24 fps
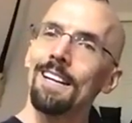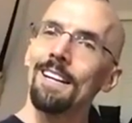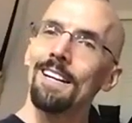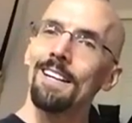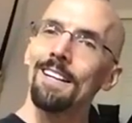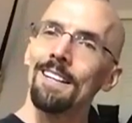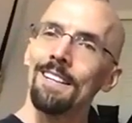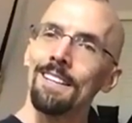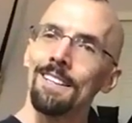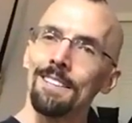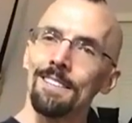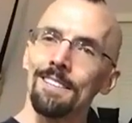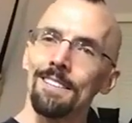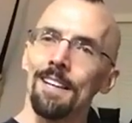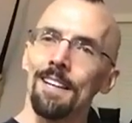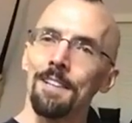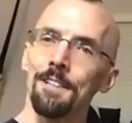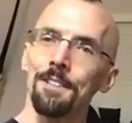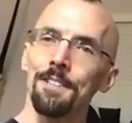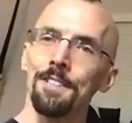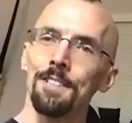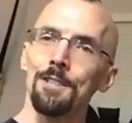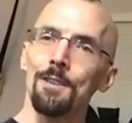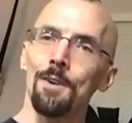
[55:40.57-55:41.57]
in
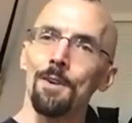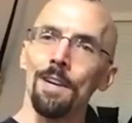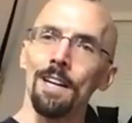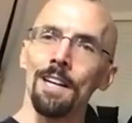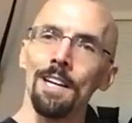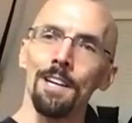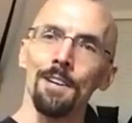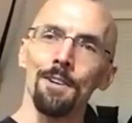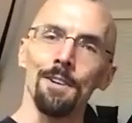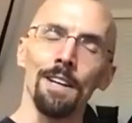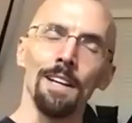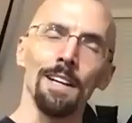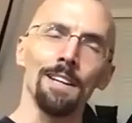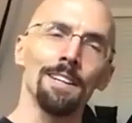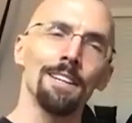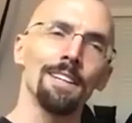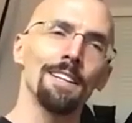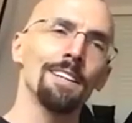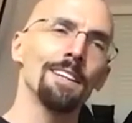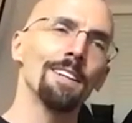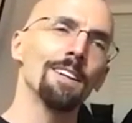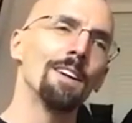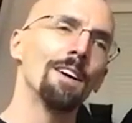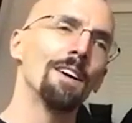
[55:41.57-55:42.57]
120 degree
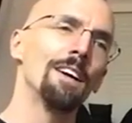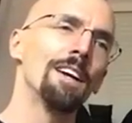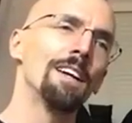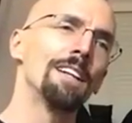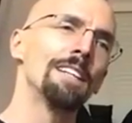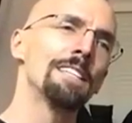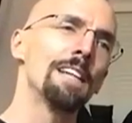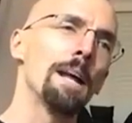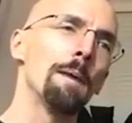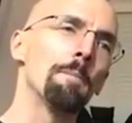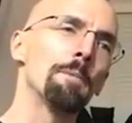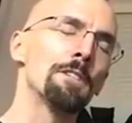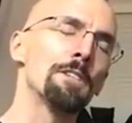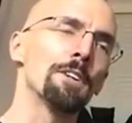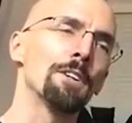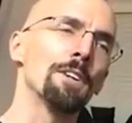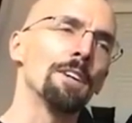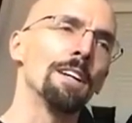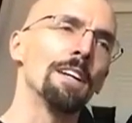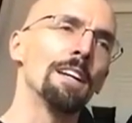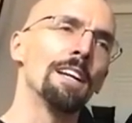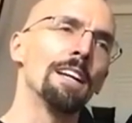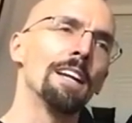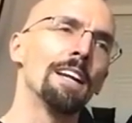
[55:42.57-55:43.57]

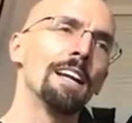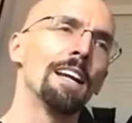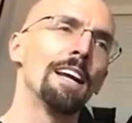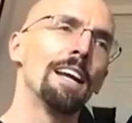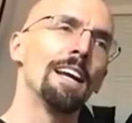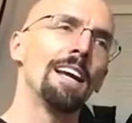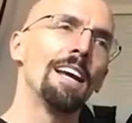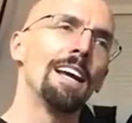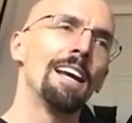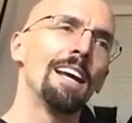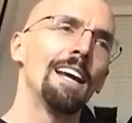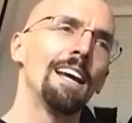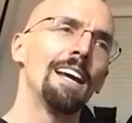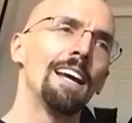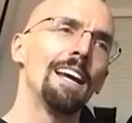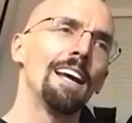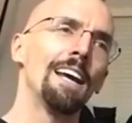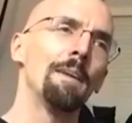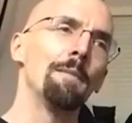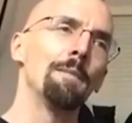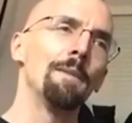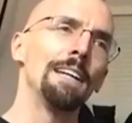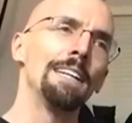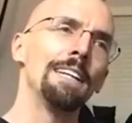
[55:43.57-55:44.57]
temperature.
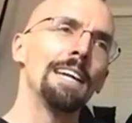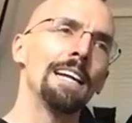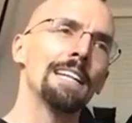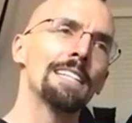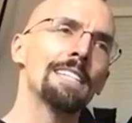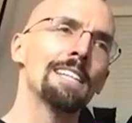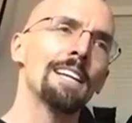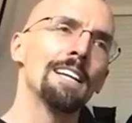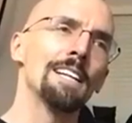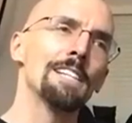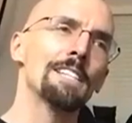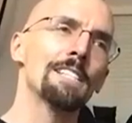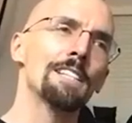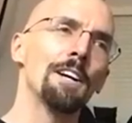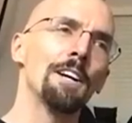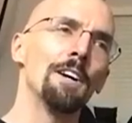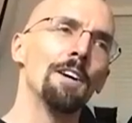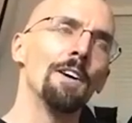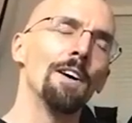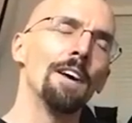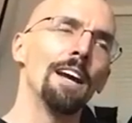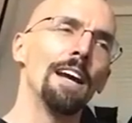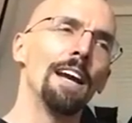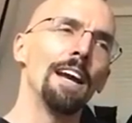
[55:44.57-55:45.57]
And my dad said,
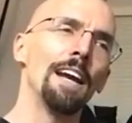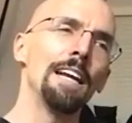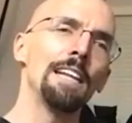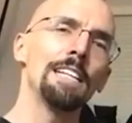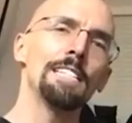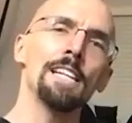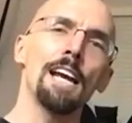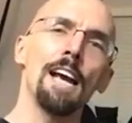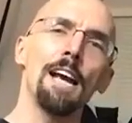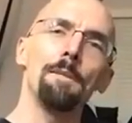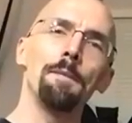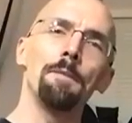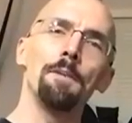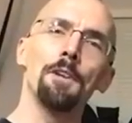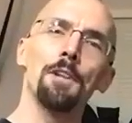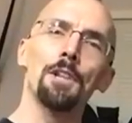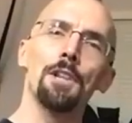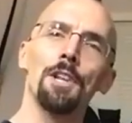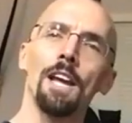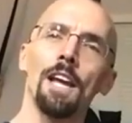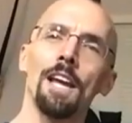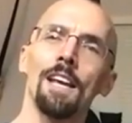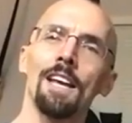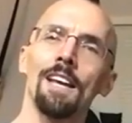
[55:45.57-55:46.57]
so anytime you
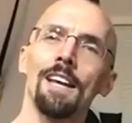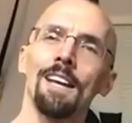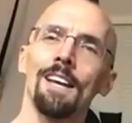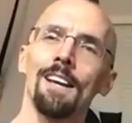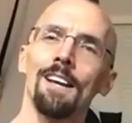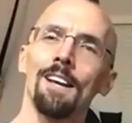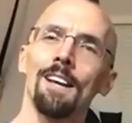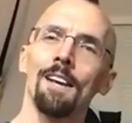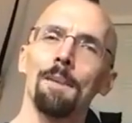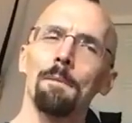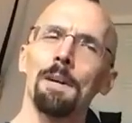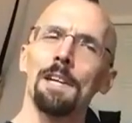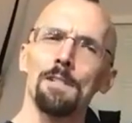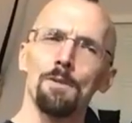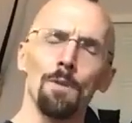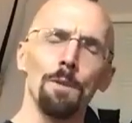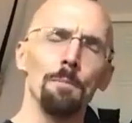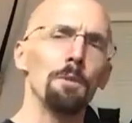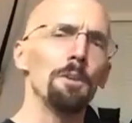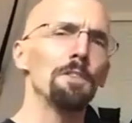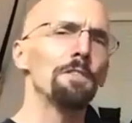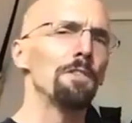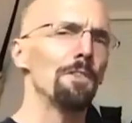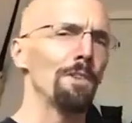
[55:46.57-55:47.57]
think, because we
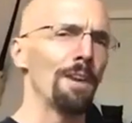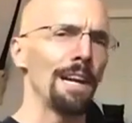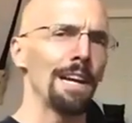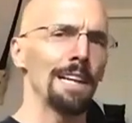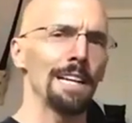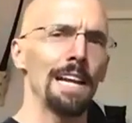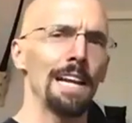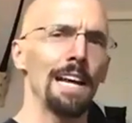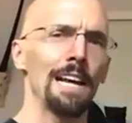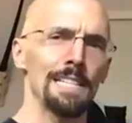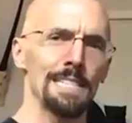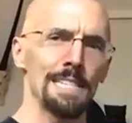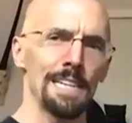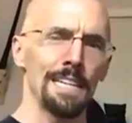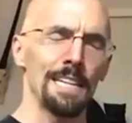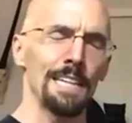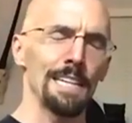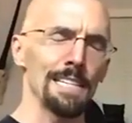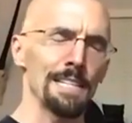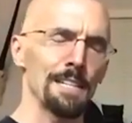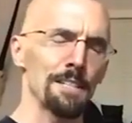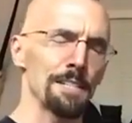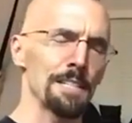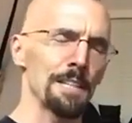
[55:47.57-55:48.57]
moved around a lot as a
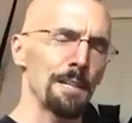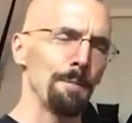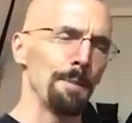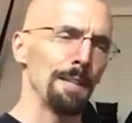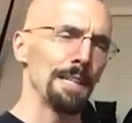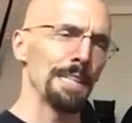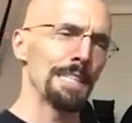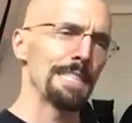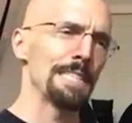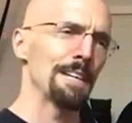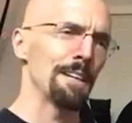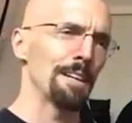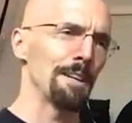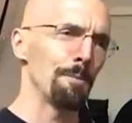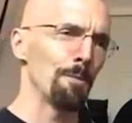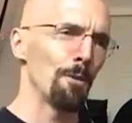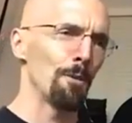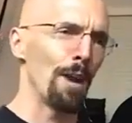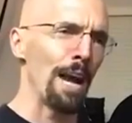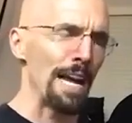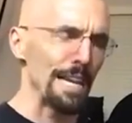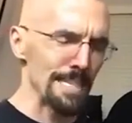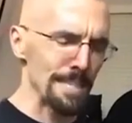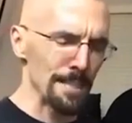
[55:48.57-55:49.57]
kid, I was a military
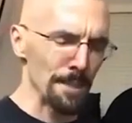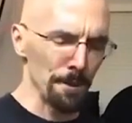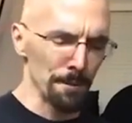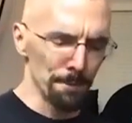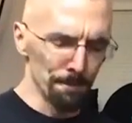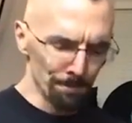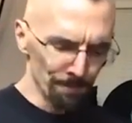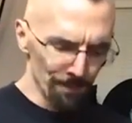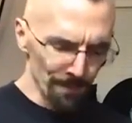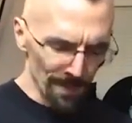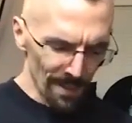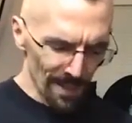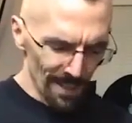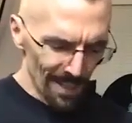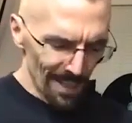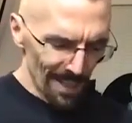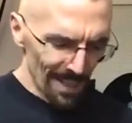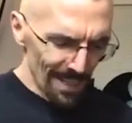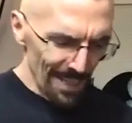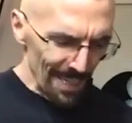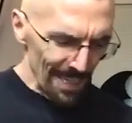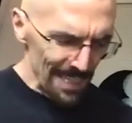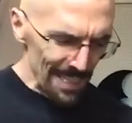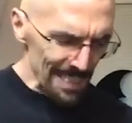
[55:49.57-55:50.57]
brat. So
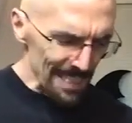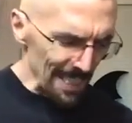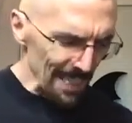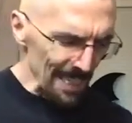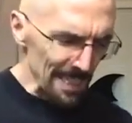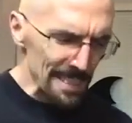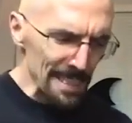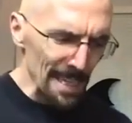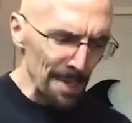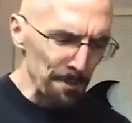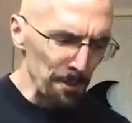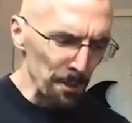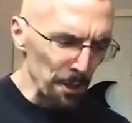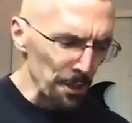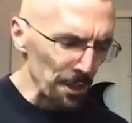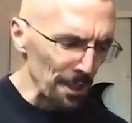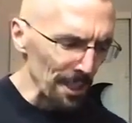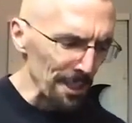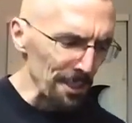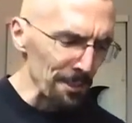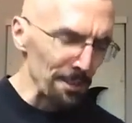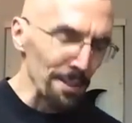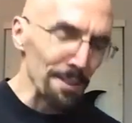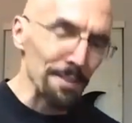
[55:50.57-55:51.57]
he said, anytime you
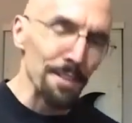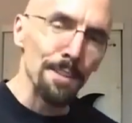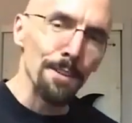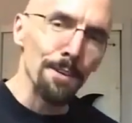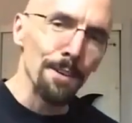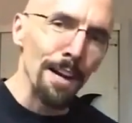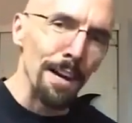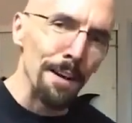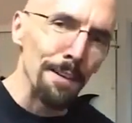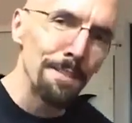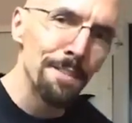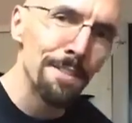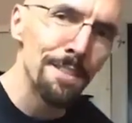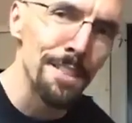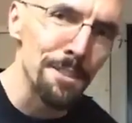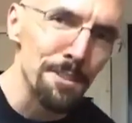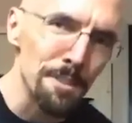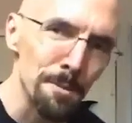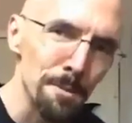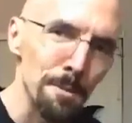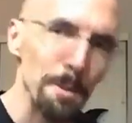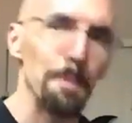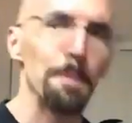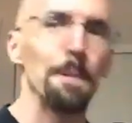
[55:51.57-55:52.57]
think you have it rough, just
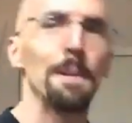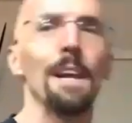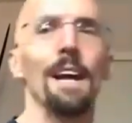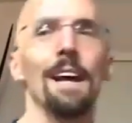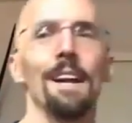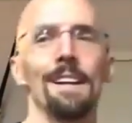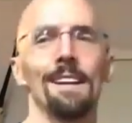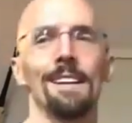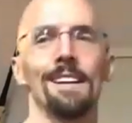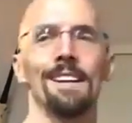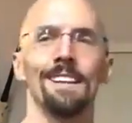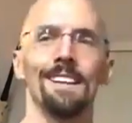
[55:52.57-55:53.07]
remember that